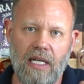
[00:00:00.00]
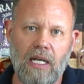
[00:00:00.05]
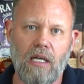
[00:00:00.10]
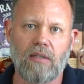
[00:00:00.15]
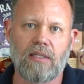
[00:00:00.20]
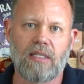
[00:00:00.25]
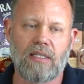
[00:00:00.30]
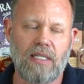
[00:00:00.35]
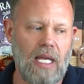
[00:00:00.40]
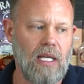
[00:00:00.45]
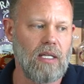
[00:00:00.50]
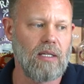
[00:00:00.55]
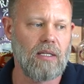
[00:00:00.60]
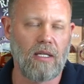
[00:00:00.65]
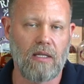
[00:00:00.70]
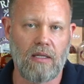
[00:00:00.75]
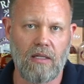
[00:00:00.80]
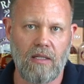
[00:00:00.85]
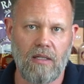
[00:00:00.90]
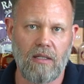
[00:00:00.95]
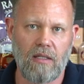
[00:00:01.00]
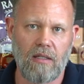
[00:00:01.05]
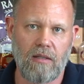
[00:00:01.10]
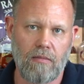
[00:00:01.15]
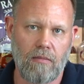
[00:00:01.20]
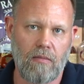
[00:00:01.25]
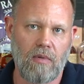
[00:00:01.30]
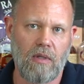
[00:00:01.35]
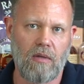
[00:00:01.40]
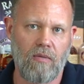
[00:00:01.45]
and I'll state that
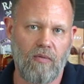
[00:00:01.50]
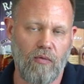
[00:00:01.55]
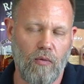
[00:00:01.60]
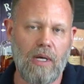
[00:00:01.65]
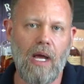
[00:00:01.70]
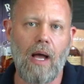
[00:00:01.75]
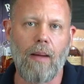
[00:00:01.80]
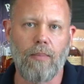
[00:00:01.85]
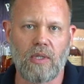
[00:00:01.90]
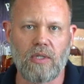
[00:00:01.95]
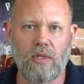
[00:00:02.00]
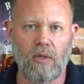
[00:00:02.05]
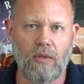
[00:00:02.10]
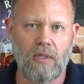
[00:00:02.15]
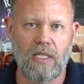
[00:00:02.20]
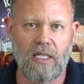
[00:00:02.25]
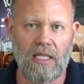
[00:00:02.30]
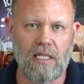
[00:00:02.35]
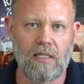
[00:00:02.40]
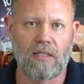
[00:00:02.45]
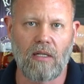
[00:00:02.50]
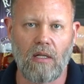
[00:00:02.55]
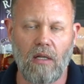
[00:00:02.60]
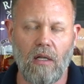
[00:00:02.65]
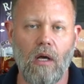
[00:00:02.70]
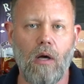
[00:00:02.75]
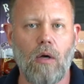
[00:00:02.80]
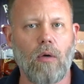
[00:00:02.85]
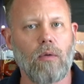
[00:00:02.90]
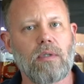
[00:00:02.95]
the free opportunity is
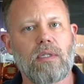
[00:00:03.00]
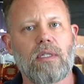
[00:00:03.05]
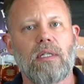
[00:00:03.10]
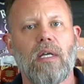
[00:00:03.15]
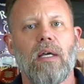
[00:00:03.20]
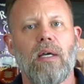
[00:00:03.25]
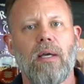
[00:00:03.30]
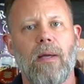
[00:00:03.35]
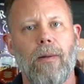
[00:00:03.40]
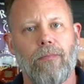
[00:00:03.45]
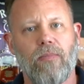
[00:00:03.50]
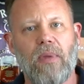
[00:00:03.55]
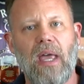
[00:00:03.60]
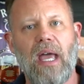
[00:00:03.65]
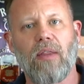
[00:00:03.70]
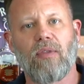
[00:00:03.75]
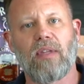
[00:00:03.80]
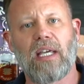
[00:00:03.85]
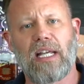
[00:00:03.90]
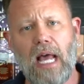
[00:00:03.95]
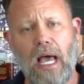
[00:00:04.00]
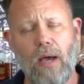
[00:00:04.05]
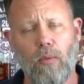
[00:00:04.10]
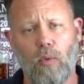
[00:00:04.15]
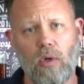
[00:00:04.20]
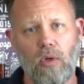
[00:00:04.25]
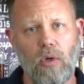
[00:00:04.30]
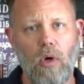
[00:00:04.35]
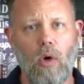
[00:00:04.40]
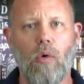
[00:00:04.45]
closed. And then I
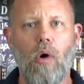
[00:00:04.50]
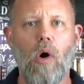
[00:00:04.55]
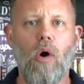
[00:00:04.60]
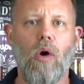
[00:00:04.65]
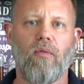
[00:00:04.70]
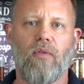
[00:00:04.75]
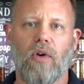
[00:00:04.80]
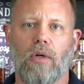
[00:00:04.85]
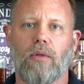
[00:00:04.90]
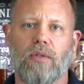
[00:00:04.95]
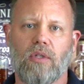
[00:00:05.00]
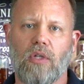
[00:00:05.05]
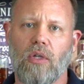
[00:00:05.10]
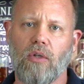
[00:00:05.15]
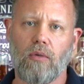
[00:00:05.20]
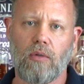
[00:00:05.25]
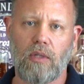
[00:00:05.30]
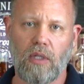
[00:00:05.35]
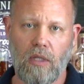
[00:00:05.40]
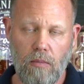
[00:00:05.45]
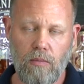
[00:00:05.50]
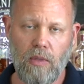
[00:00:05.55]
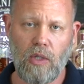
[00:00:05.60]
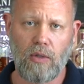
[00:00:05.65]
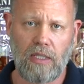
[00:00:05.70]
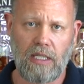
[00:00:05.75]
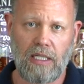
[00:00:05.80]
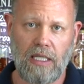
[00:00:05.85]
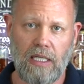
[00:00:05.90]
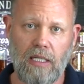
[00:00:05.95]
will go over to the
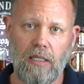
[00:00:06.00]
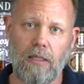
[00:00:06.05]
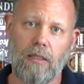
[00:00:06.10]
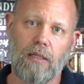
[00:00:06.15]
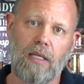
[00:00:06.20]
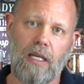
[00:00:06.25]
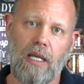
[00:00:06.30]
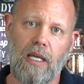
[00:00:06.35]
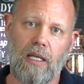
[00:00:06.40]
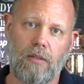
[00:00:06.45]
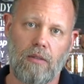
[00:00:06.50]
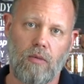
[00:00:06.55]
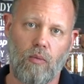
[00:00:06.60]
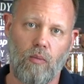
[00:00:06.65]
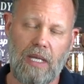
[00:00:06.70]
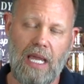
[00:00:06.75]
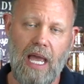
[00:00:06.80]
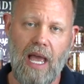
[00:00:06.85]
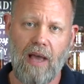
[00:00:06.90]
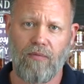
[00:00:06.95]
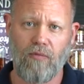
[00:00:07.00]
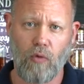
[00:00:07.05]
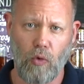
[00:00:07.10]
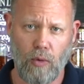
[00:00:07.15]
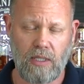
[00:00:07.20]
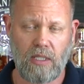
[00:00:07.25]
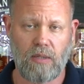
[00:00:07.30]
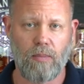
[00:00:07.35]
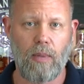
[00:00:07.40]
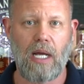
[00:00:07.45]
community that we have for
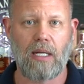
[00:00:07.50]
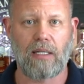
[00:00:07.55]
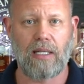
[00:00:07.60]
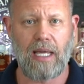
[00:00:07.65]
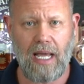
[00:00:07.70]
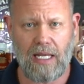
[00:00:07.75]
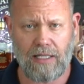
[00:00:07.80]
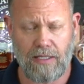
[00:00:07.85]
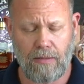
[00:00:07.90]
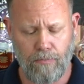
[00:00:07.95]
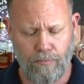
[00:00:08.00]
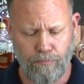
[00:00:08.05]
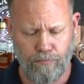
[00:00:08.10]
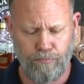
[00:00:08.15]
this podcast,